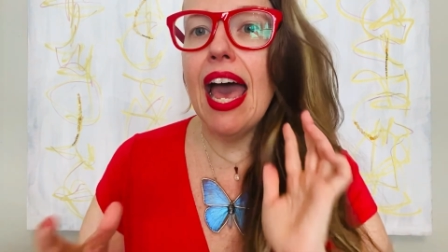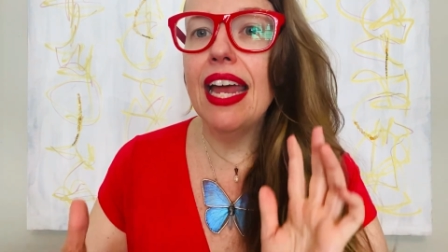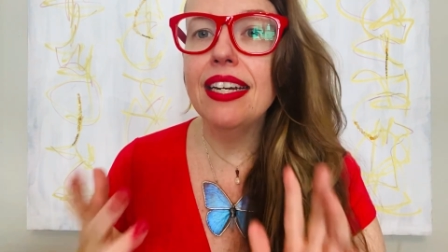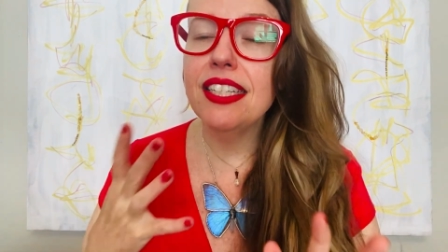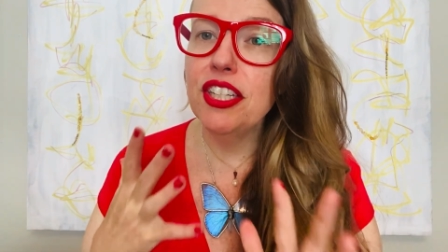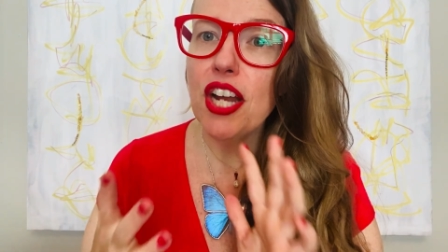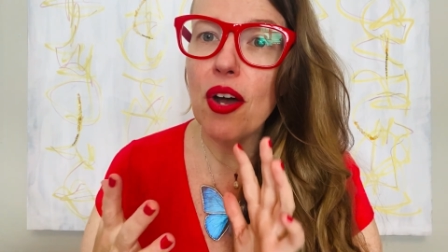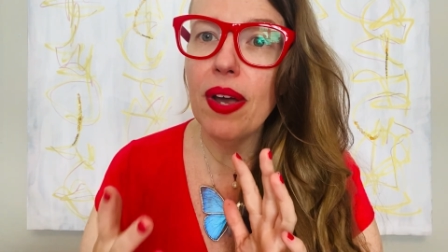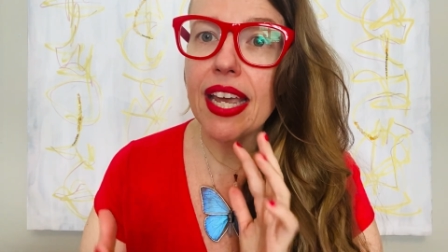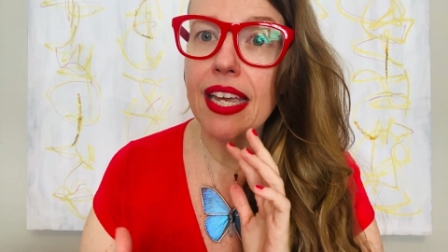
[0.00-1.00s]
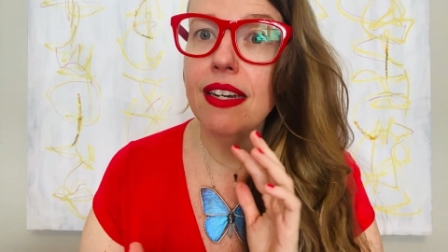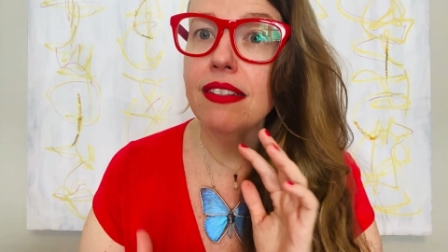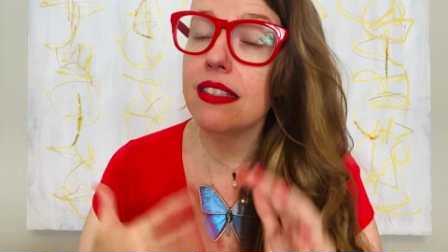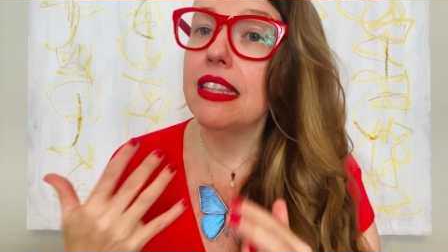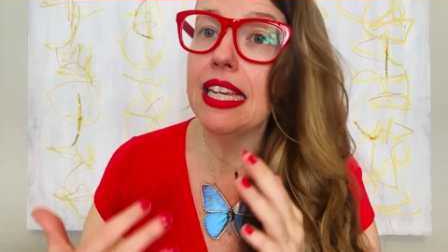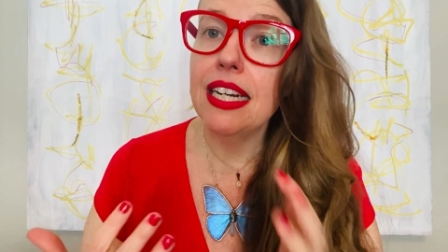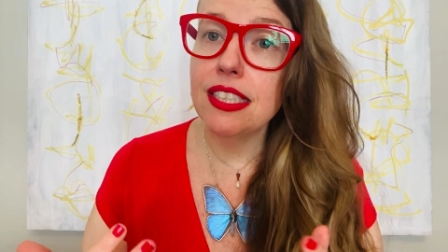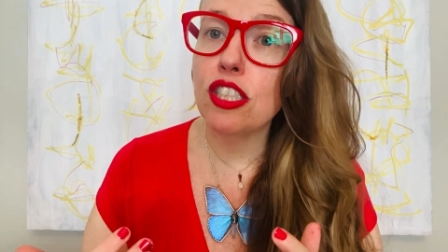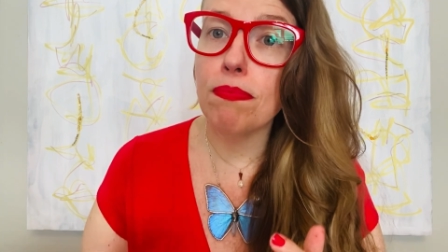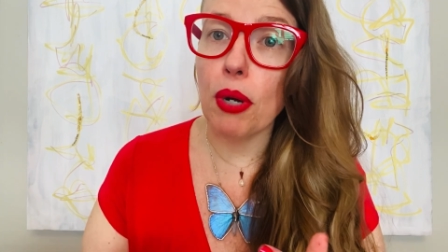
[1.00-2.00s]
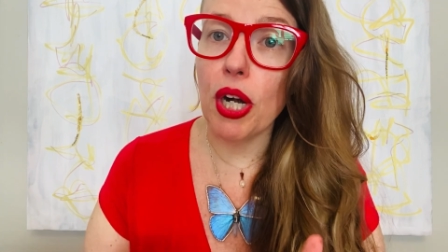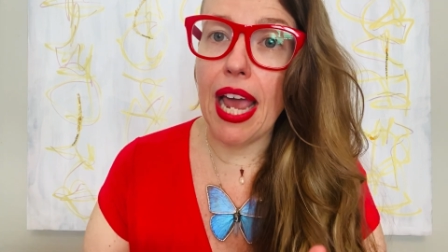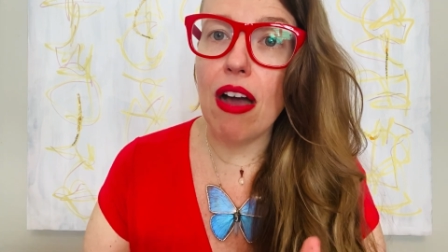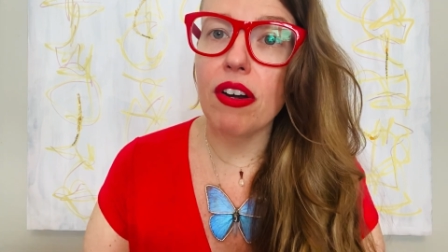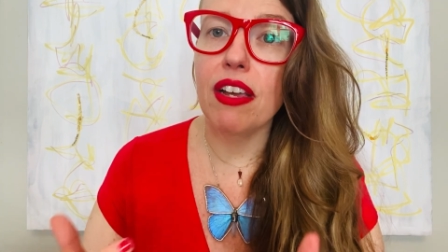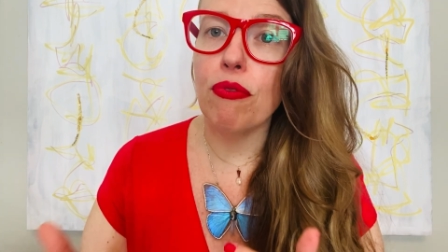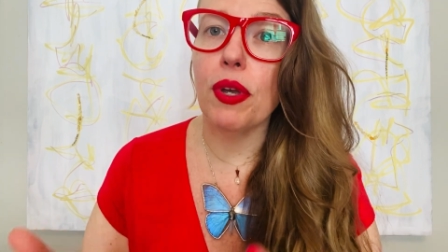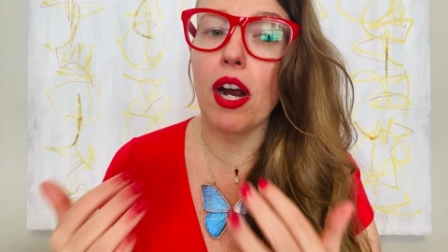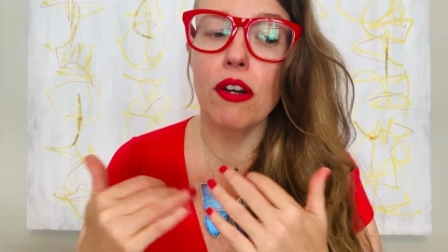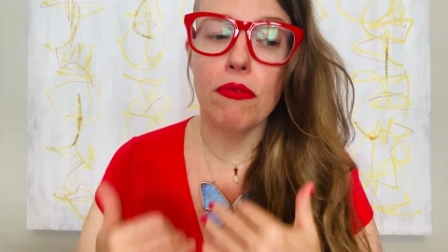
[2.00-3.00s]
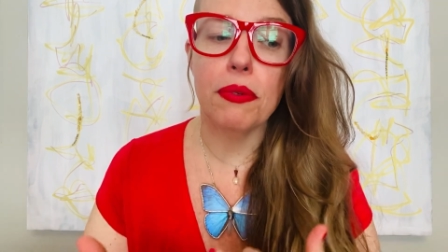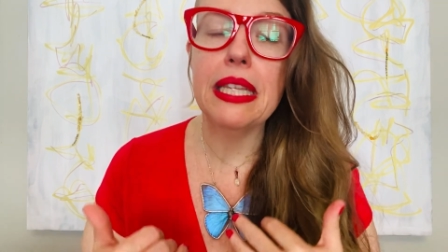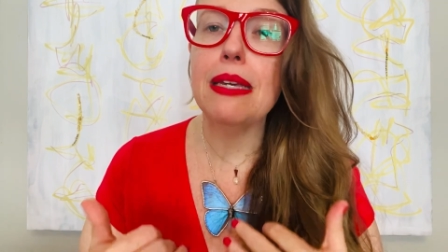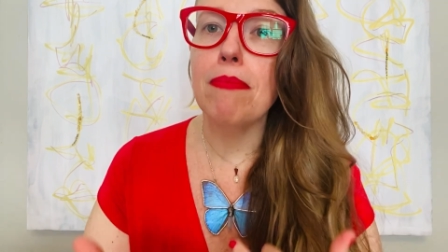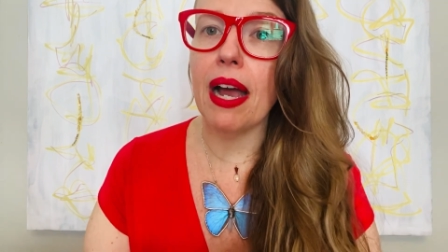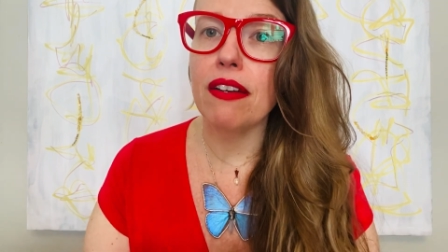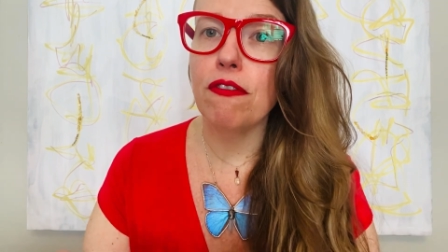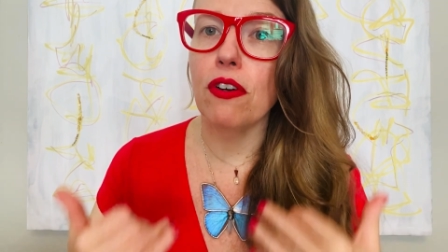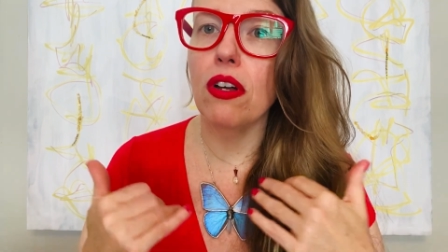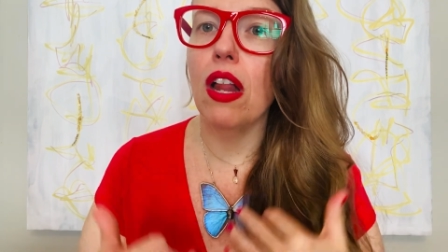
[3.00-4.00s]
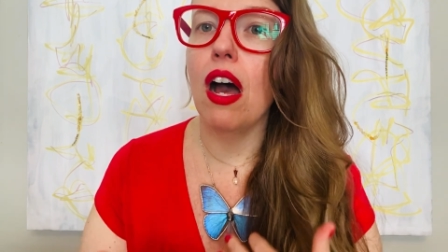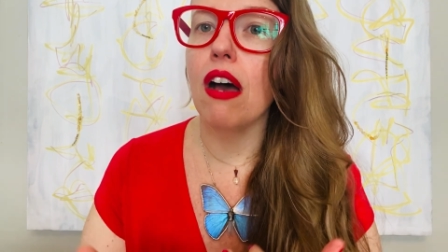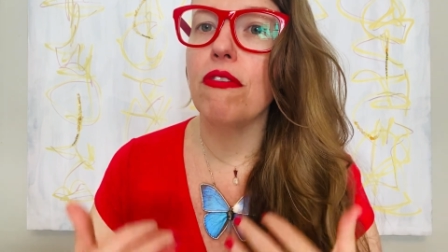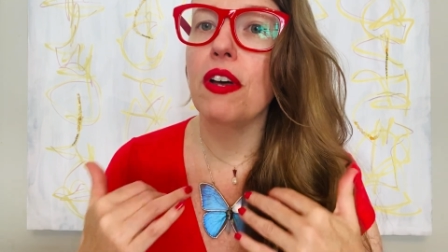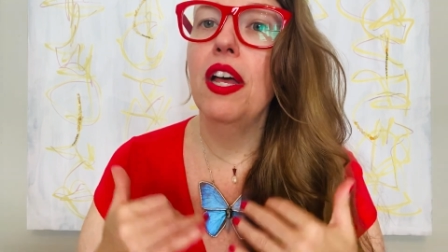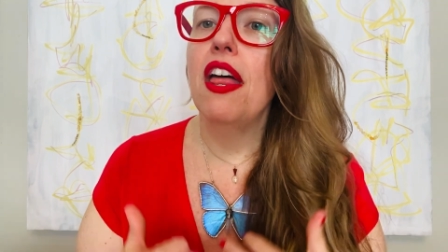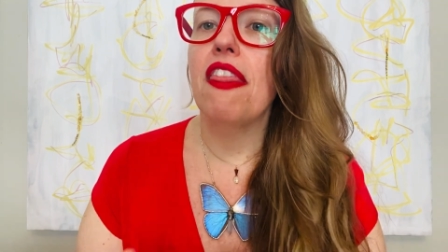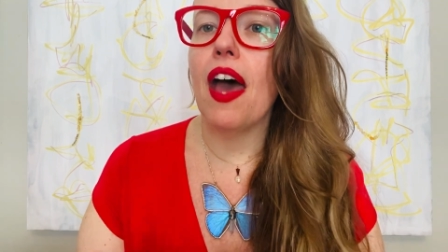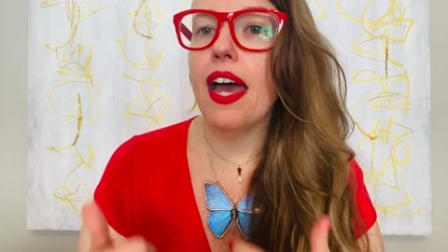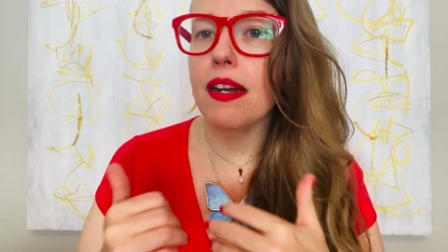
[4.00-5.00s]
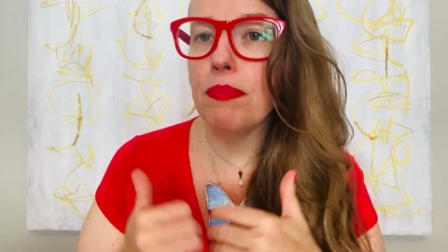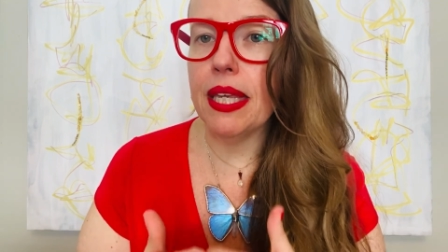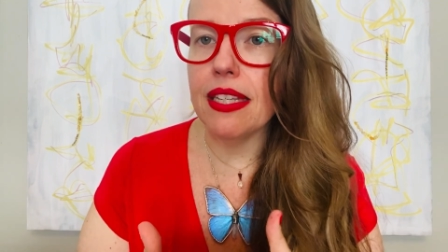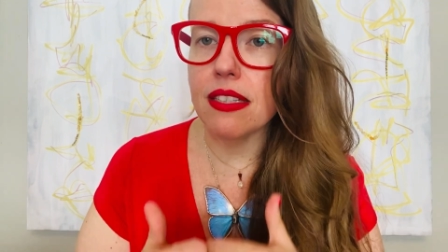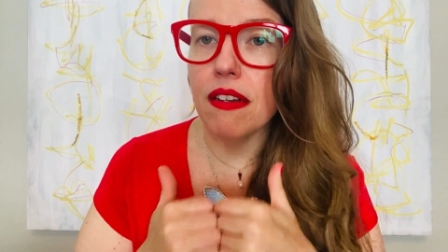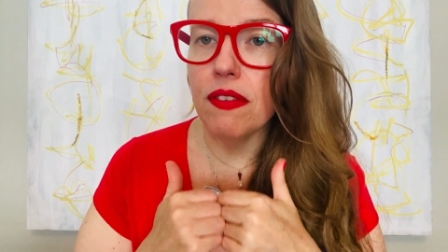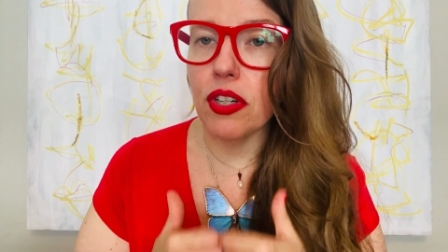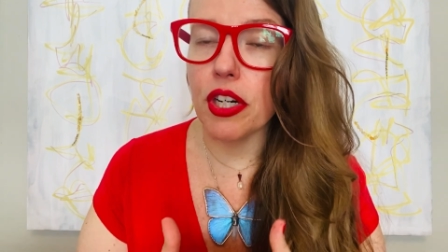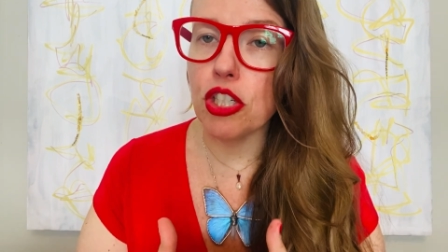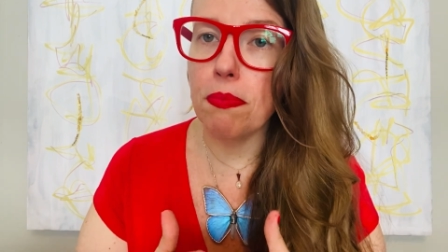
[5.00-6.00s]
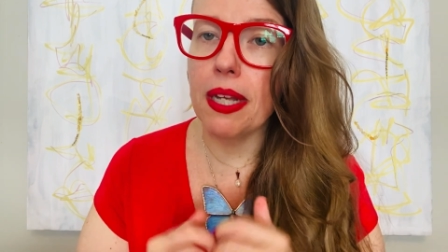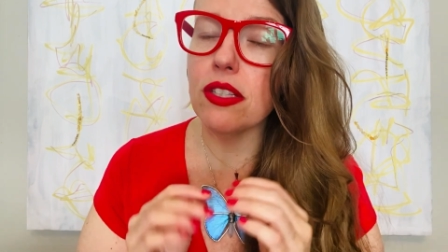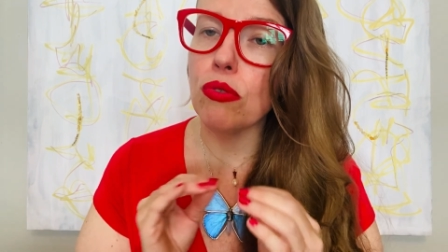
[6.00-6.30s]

and, you know, it can lead us to burnout if we aren't really mindful of that piece of nourishment.